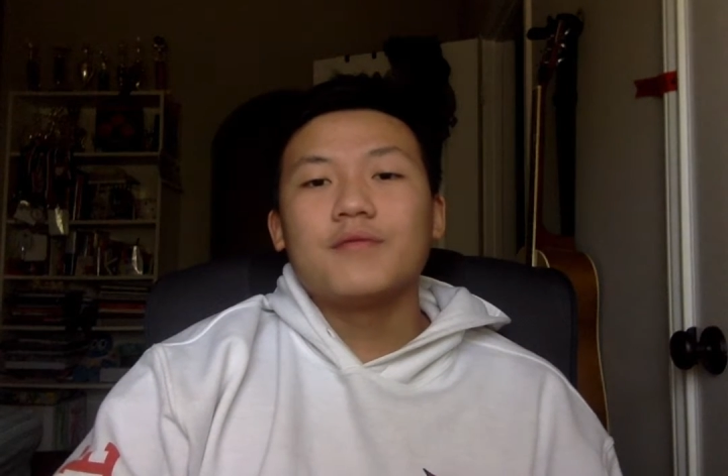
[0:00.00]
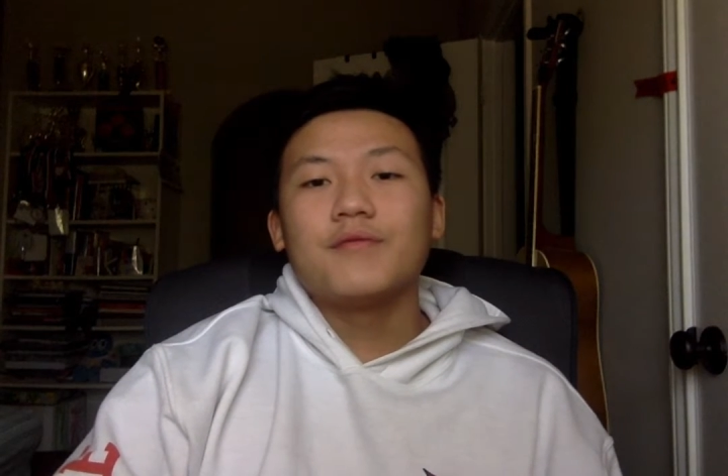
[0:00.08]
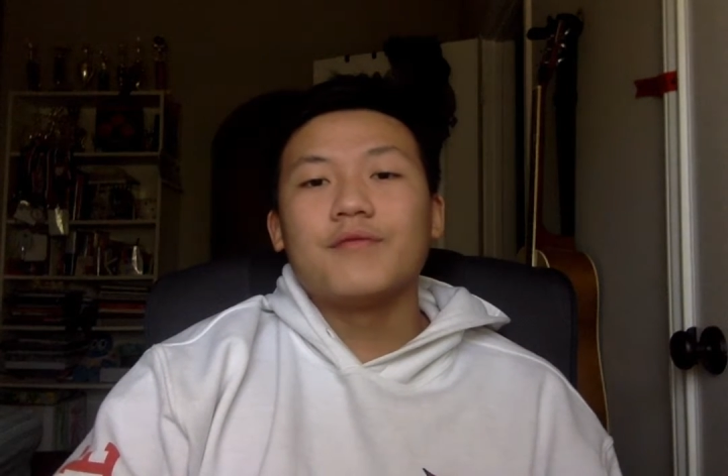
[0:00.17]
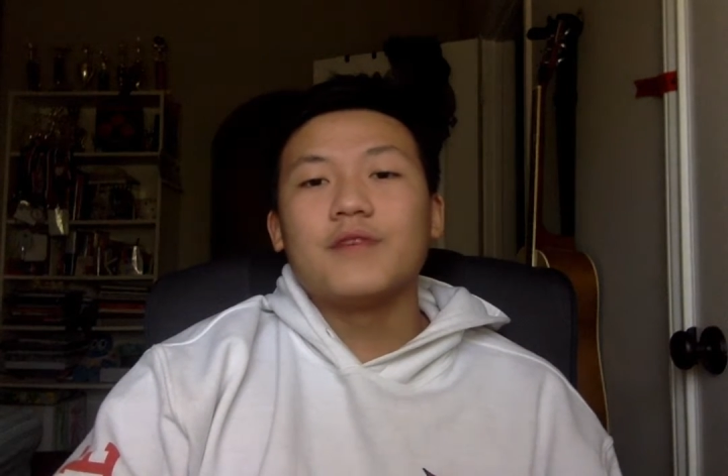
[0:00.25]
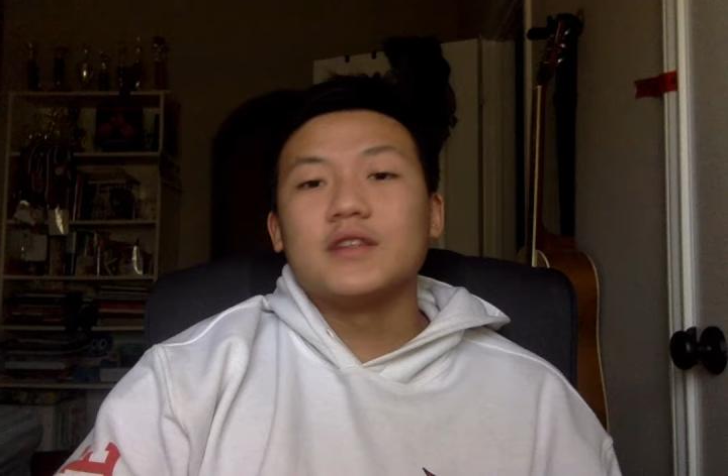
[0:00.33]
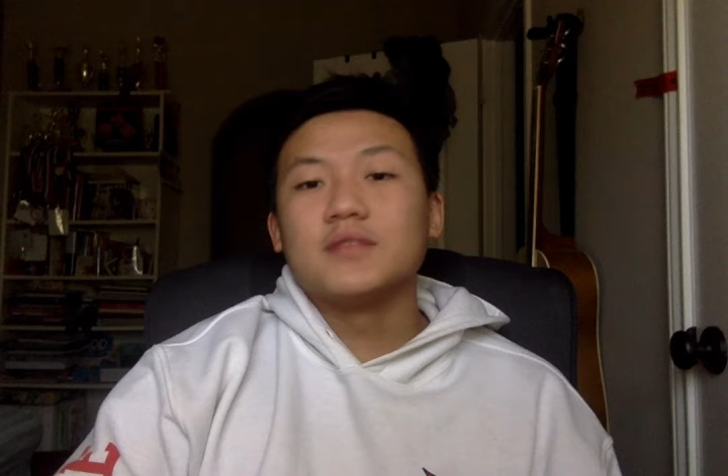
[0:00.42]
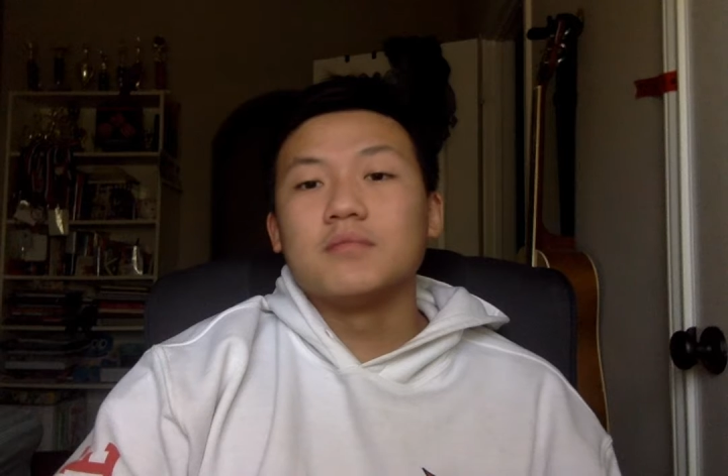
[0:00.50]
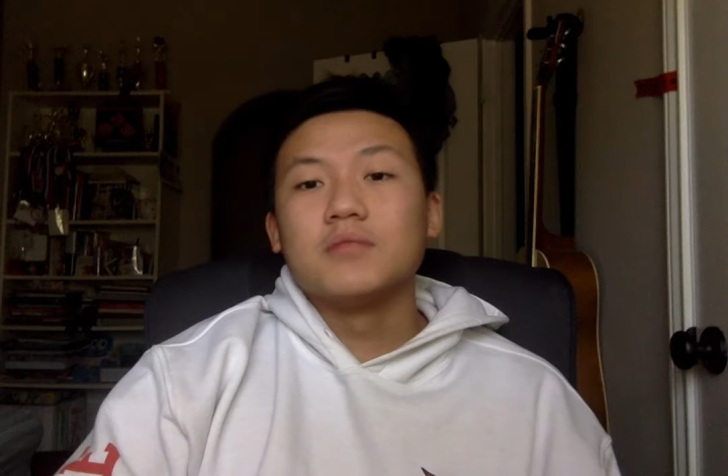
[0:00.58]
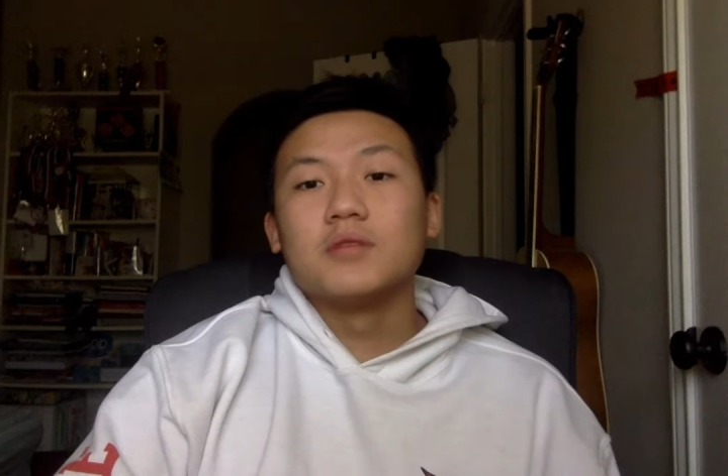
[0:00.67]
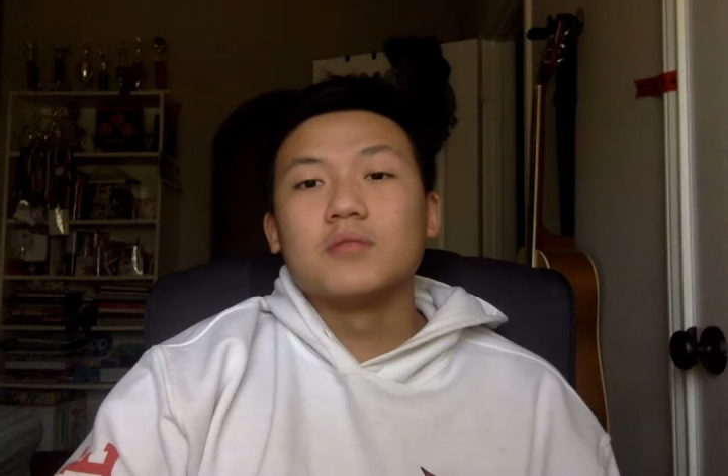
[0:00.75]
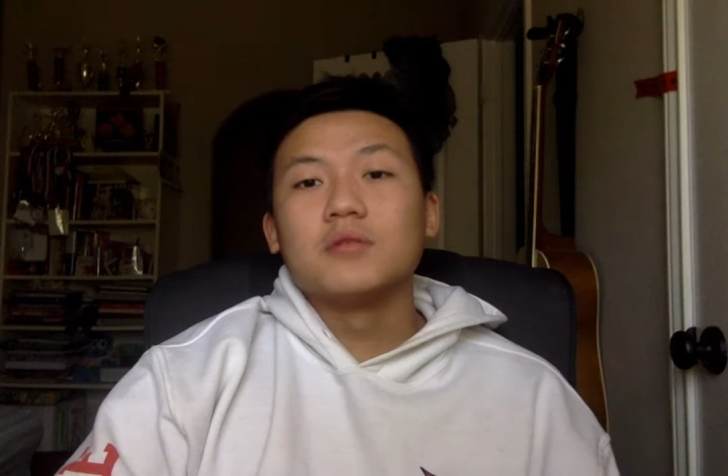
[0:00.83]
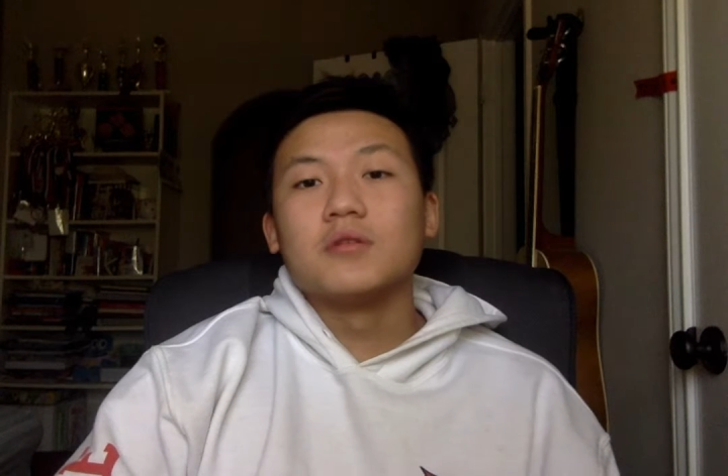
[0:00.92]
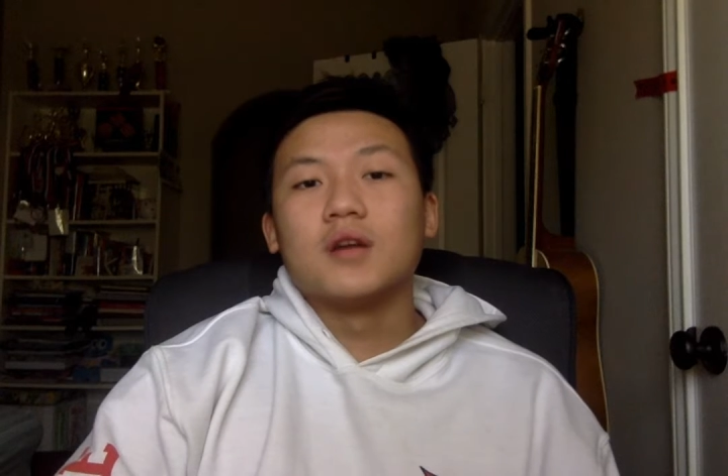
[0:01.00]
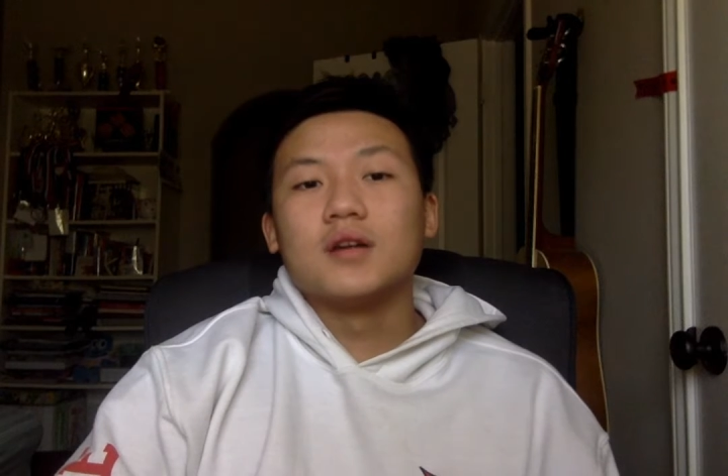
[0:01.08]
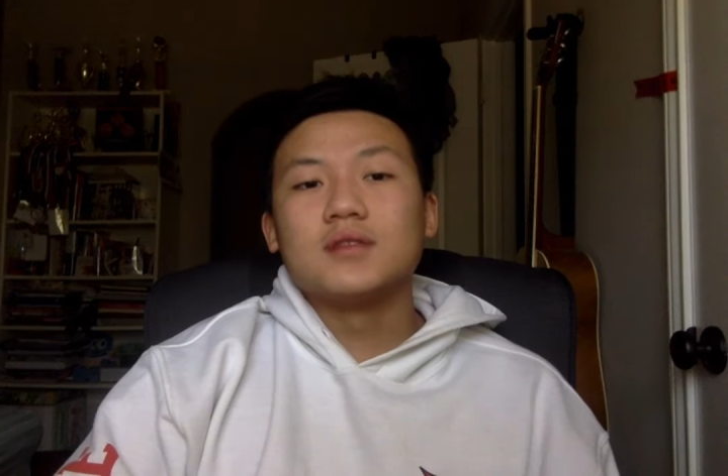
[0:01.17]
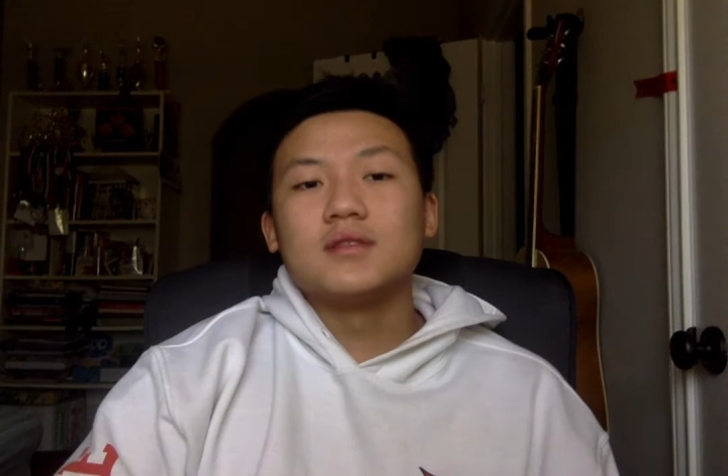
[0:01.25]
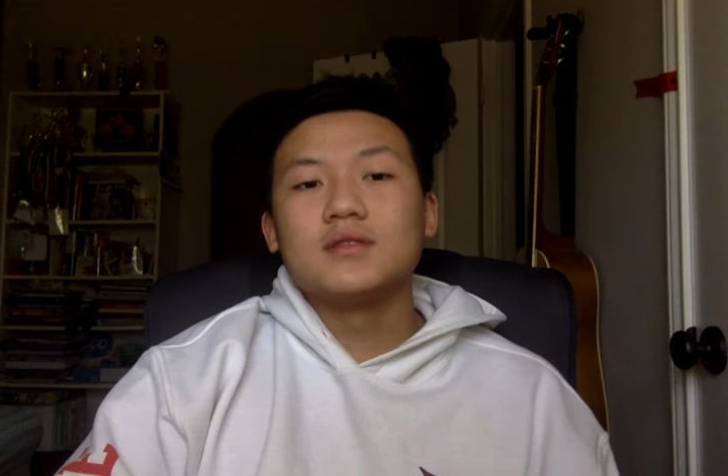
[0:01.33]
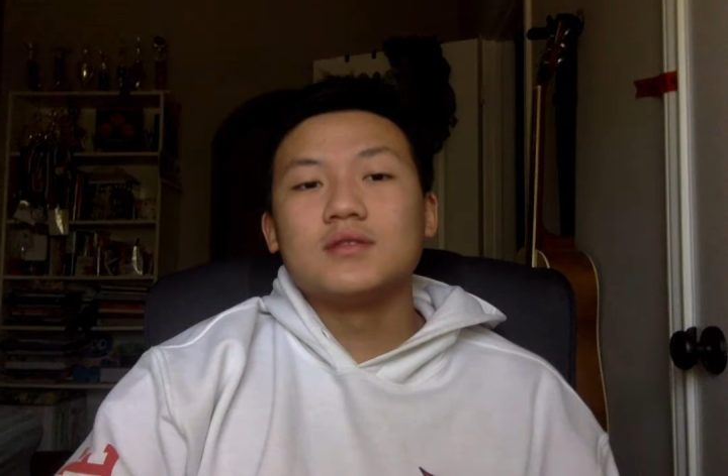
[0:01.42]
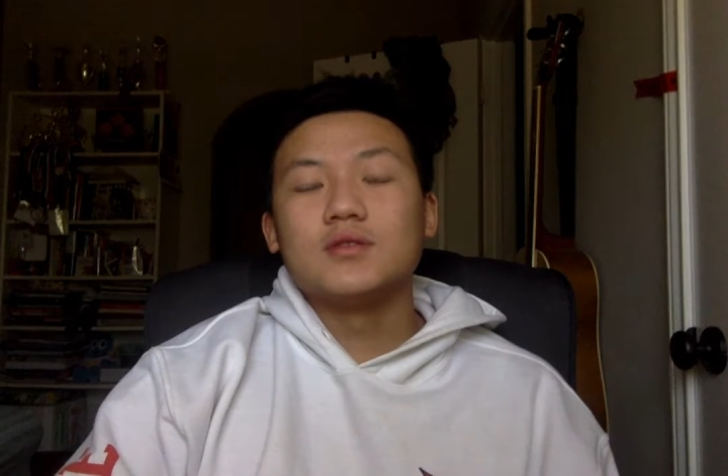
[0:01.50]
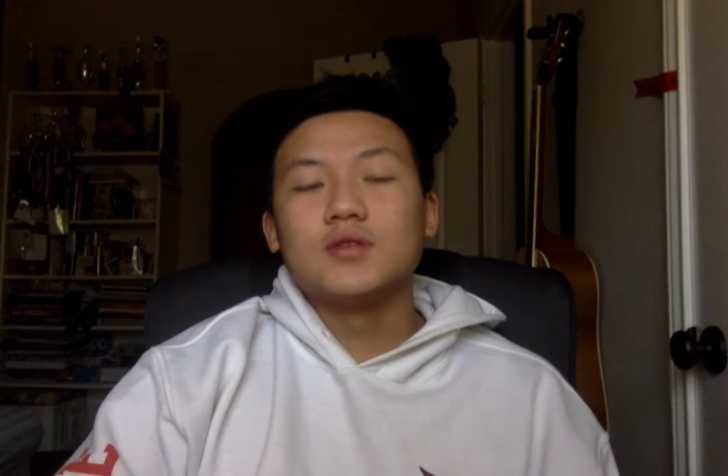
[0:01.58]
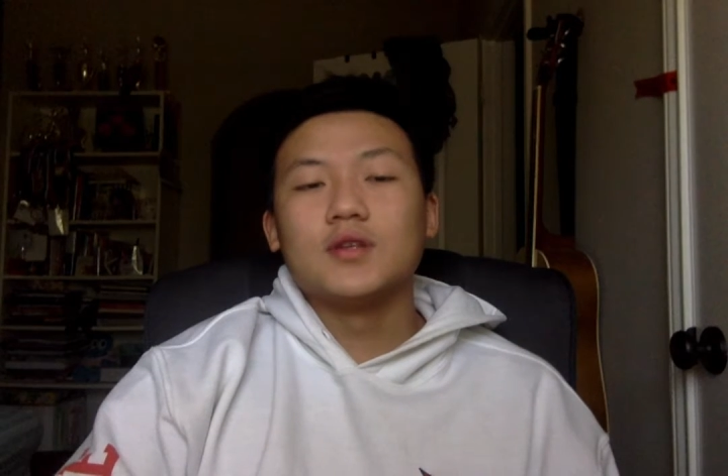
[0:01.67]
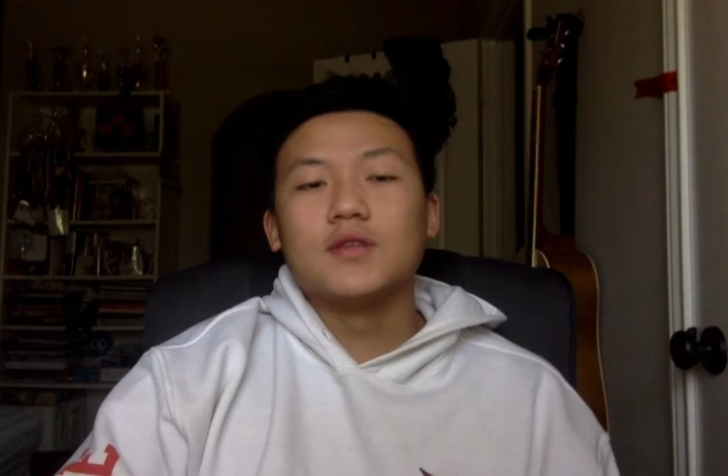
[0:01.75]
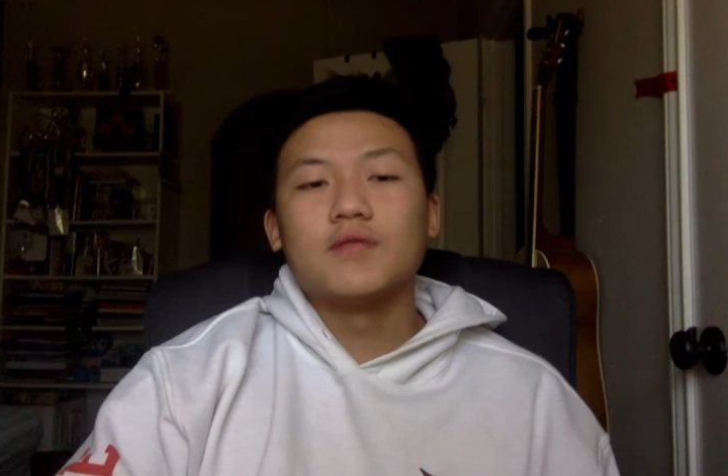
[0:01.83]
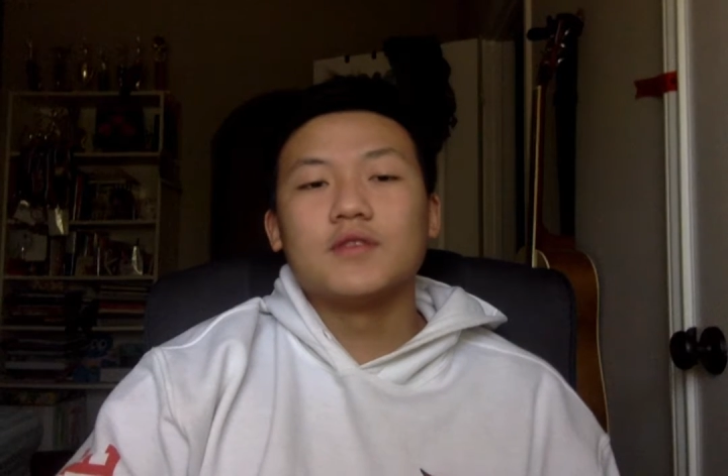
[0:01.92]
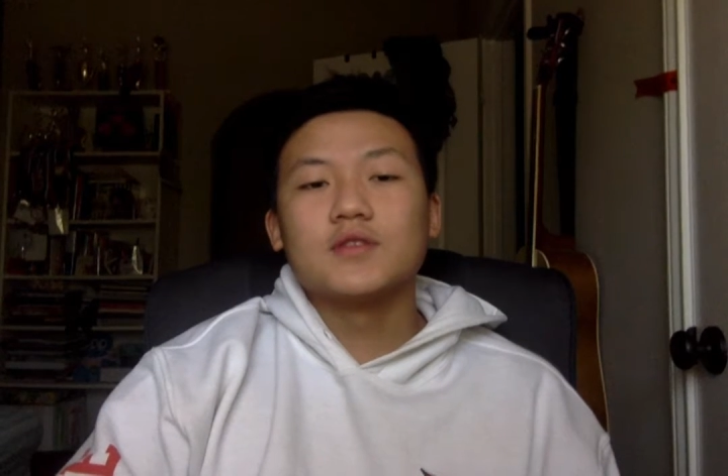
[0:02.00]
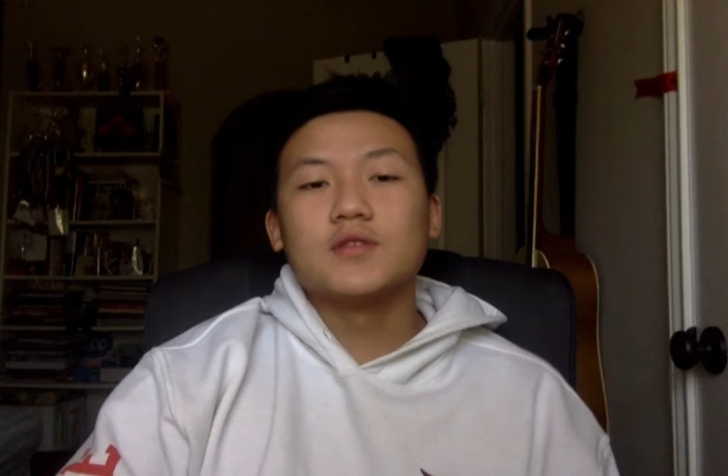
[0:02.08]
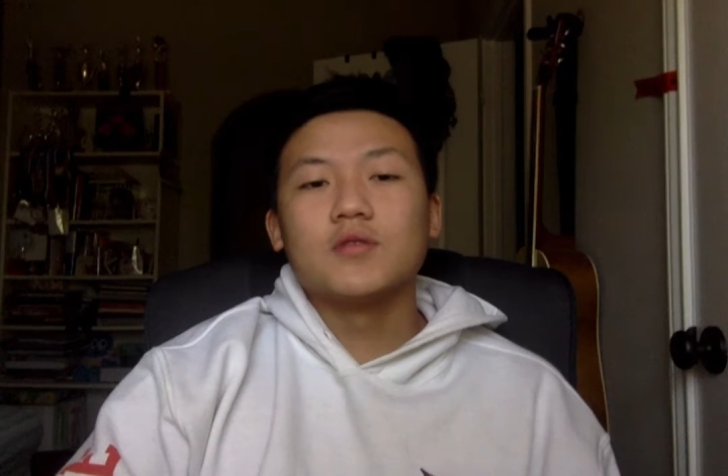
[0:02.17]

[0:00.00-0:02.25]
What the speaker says: faced minimal losses due to the fiscal